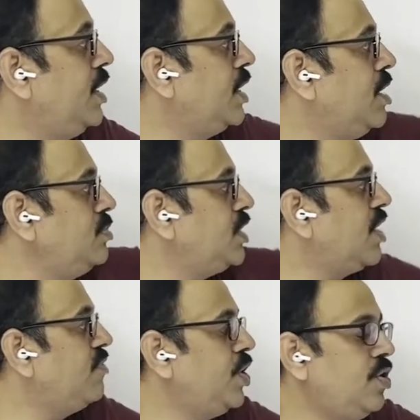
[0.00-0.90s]
incomes,
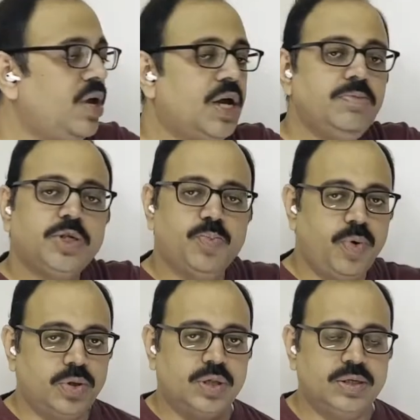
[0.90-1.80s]
revenue incomes
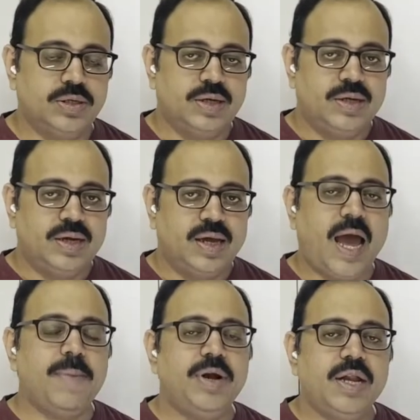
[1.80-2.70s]
both.
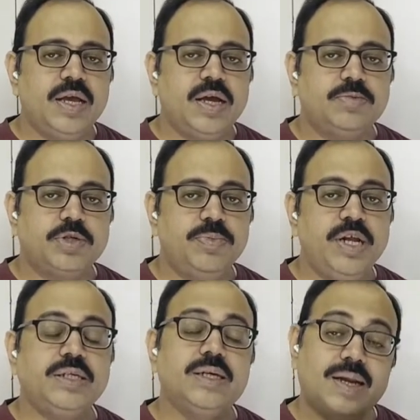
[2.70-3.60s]
Capital incomes
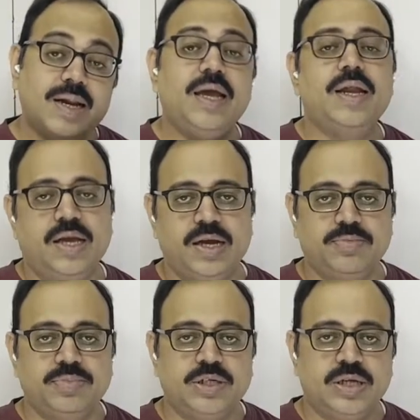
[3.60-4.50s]
means rare
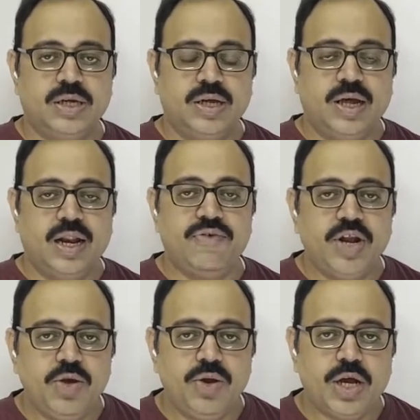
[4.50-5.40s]
incomes.
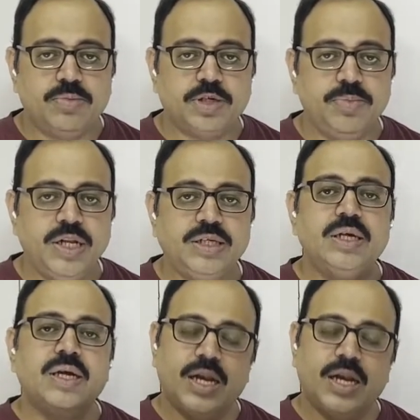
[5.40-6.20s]
Revenue incomes means